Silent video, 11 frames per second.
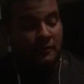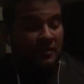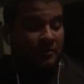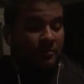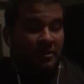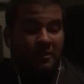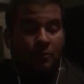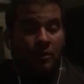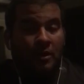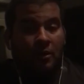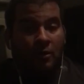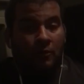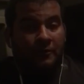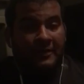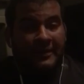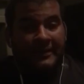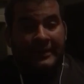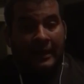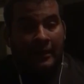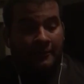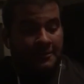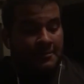need to be well over that dollar